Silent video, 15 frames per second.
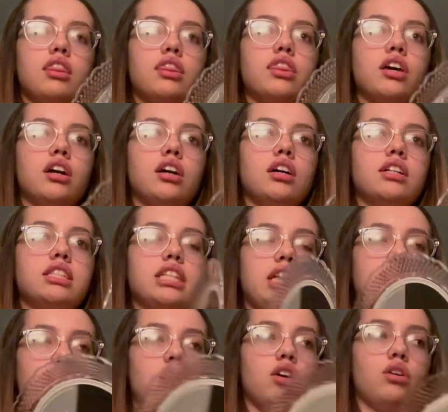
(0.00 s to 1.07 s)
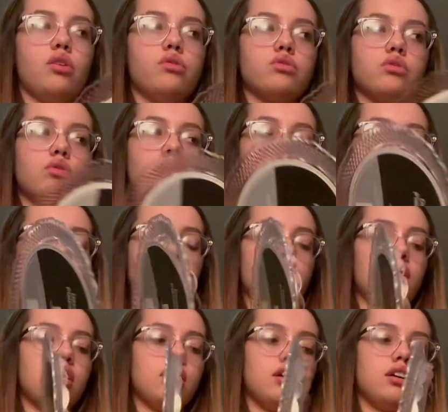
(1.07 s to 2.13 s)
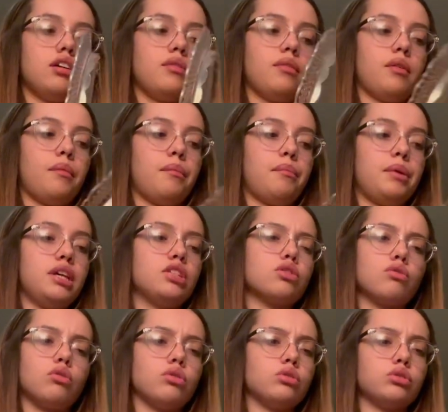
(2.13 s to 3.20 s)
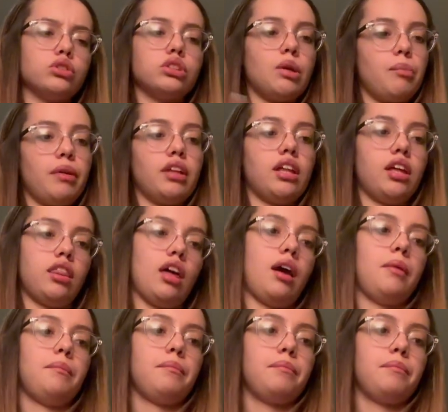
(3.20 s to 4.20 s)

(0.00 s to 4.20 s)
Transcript: the taquitos or the pizza rolls or something like that.